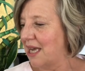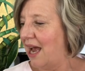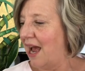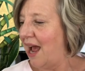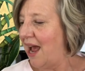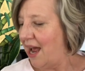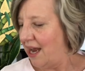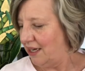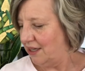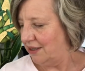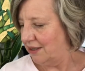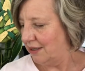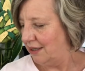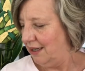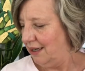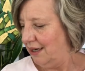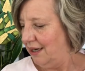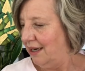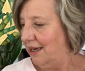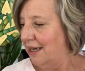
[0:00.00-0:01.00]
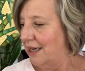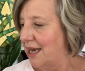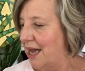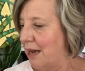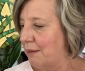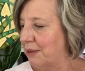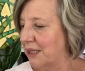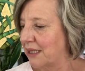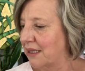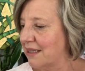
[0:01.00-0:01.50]
and
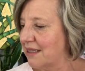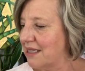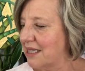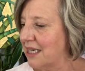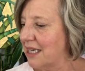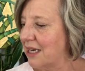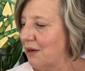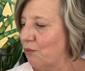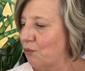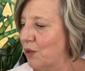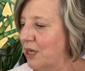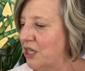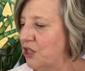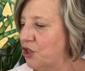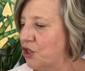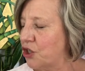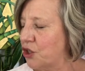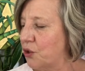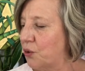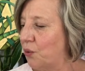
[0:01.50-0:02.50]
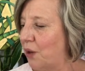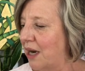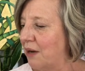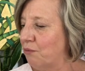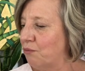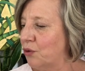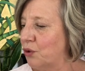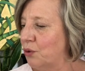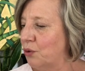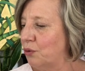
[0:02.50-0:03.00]
inhabit the city, regional
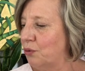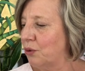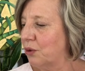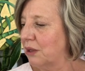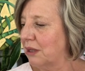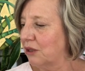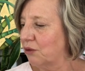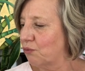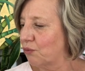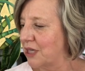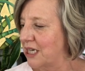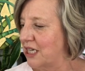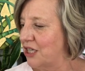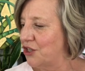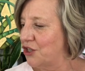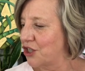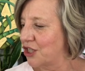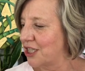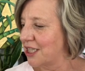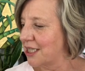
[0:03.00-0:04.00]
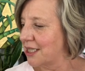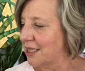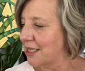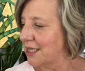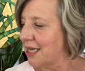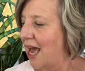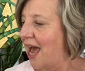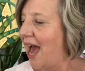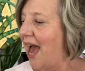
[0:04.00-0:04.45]
and rural regions,